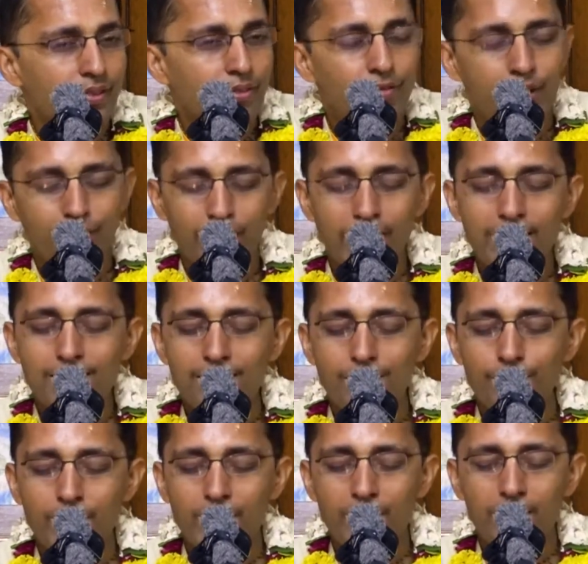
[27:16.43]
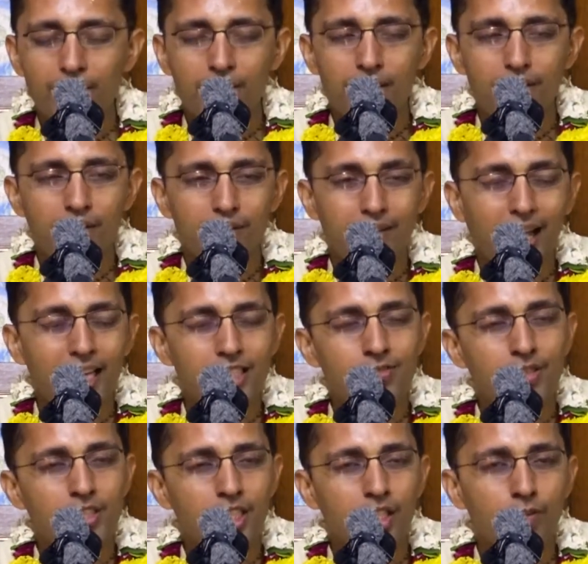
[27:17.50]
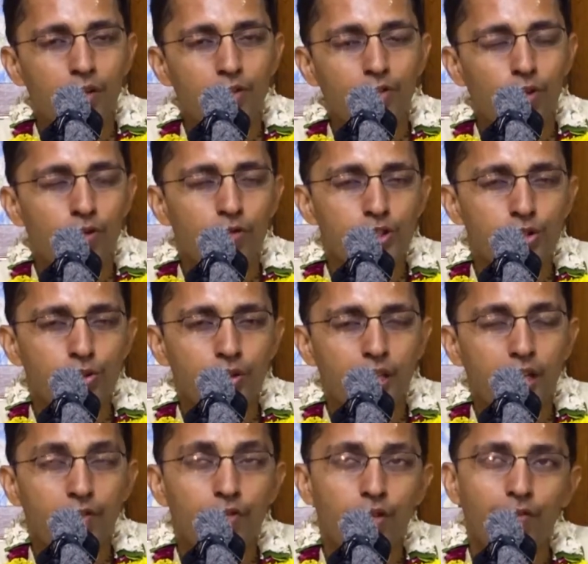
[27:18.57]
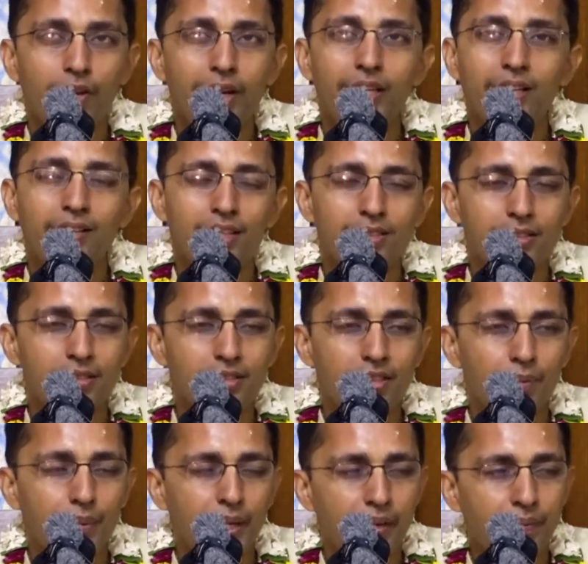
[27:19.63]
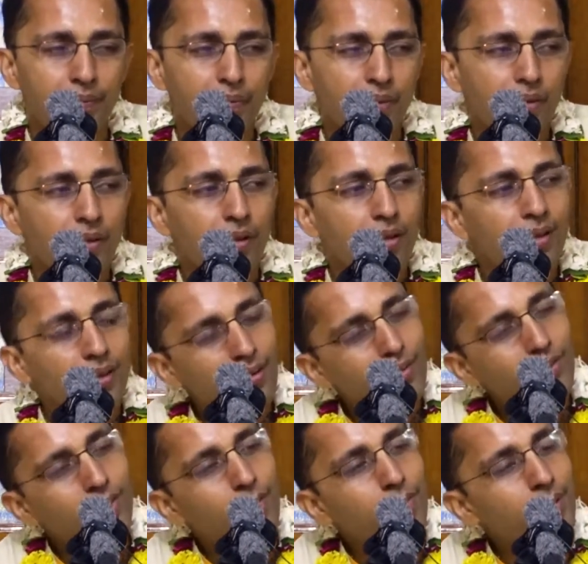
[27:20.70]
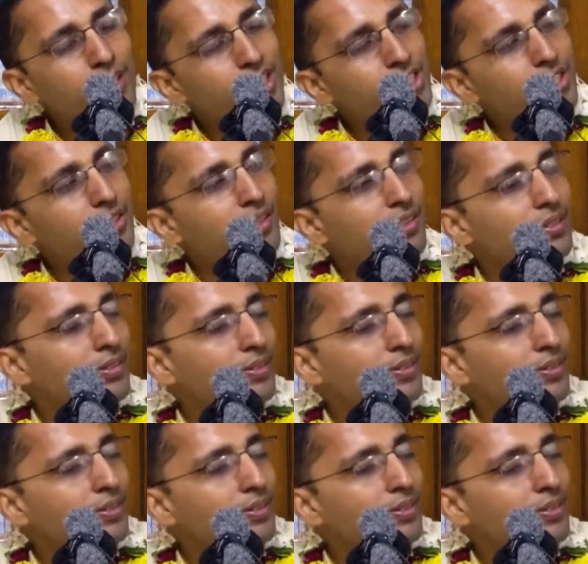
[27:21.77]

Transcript: When we eat something nice, vegetable fruit, we should think from where the taste is coming? From Krishna.